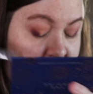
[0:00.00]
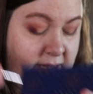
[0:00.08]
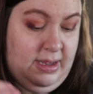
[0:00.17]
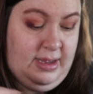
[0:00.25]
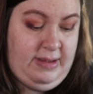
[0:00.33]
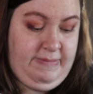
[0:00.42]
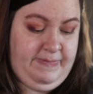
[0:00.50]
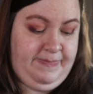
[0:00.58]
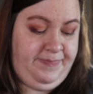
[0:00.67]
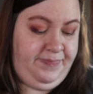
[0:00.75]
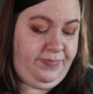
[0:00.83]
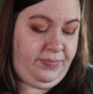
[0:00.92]

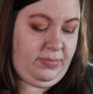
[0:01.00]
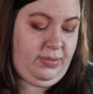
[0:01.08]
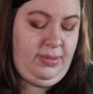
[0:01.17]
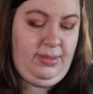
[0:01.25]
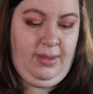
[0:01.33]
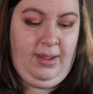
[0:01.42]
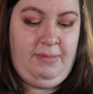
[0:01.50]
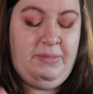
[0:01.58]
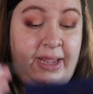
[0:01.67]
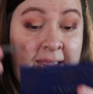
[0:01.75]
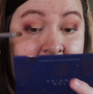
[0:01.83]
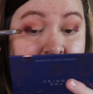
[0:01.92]

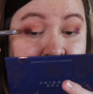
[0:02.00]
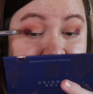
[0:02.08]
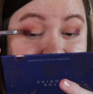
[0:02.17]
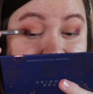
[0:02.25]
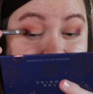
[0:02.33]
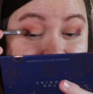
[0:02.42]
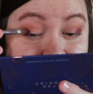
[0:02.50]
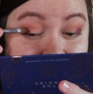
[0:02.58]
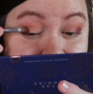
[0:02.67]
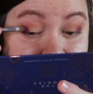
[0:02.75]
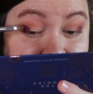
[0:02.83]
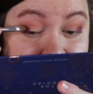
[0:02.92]
But yeah, I just have
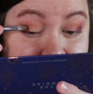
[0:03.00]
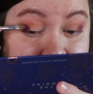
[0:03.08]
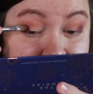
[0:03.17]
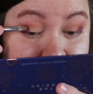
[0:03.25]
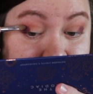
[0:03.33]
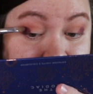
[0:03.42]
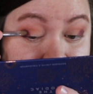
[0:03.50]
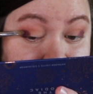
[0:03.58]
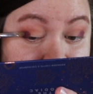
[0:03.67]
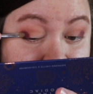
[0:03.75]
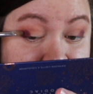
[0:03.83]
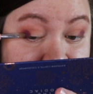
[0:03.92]
no idea
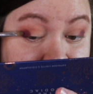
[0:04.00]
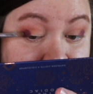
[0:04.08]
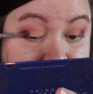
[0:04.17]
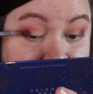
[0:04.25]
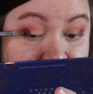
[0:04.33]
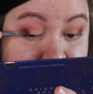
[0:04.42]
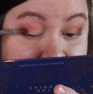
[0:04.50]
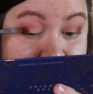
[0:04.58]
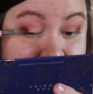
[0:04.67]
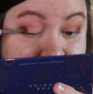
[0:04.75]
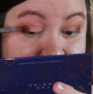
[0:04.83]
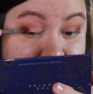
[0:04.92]
what to
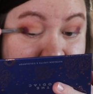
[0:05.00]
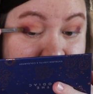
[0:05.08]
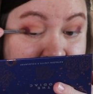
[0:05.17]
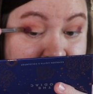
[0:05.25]
expect.